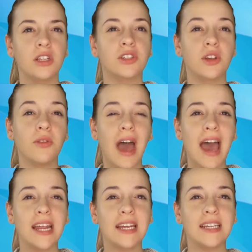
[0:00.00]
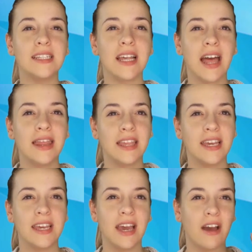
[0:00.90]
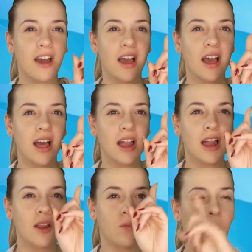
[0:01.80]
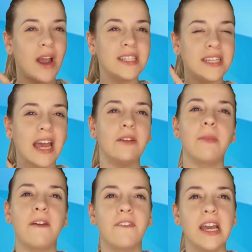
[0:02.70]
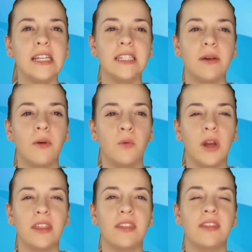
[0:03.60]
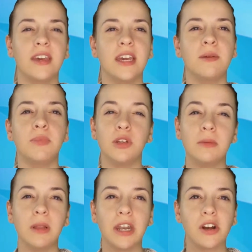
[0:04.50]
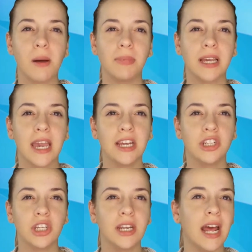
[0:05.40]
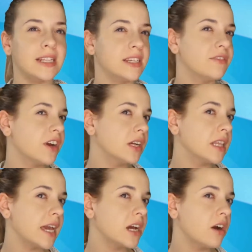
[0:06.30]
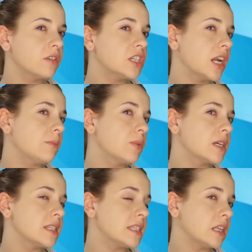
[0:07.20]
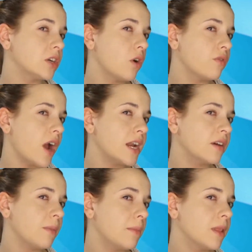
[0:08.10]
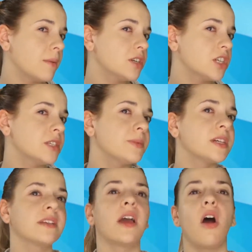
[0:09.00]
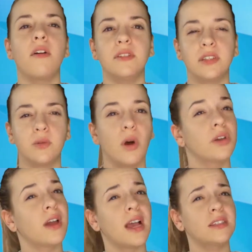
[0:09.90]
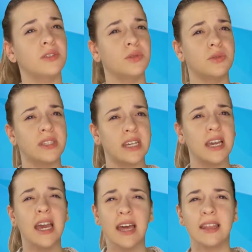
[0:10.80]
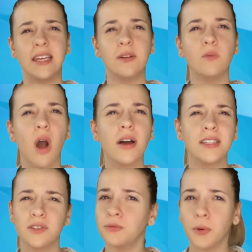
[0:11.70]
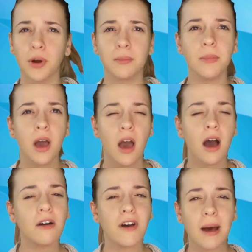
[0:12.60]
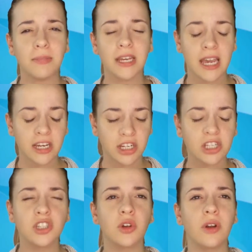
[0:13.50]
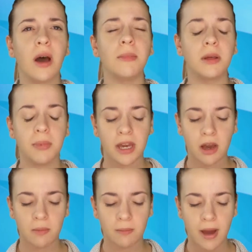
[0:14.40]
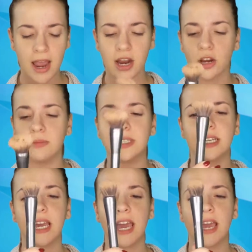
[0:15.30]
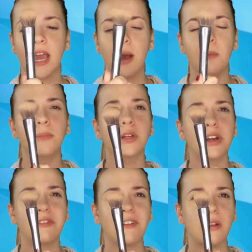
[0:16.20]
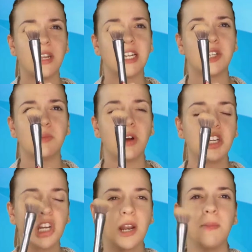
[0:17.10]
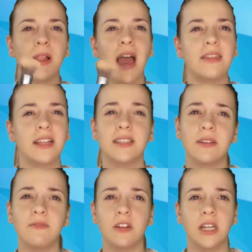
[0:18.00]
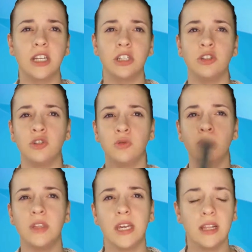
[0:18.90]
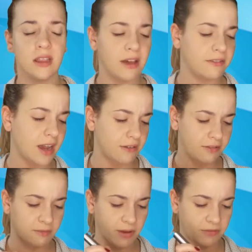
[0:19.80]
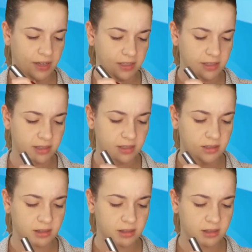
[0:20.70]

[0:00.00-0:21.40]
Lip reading: So that is the right side of my face with the beauty blender application. I did a very light coverage. I didn't put concealer over any of my blemishes because I obviously want you guys to see the rawest form of application. So now I'm going to pick up my Urban Decay blurring foundation brush and apply that same foundation to the left half of my face.